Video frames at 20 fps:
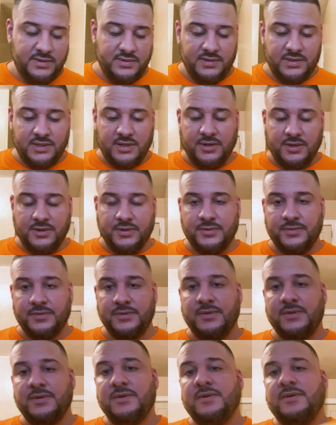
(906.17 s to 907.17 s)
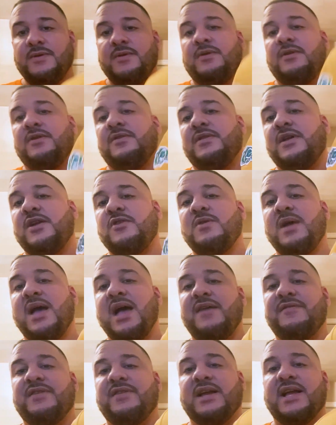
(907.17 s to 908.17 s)
So there you
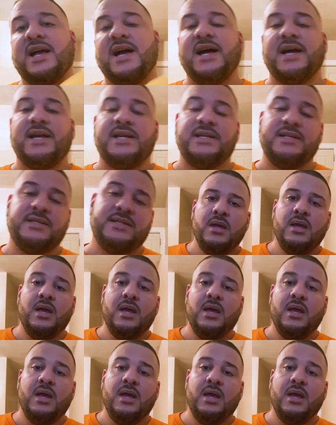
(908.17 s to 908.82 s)
have it, guys.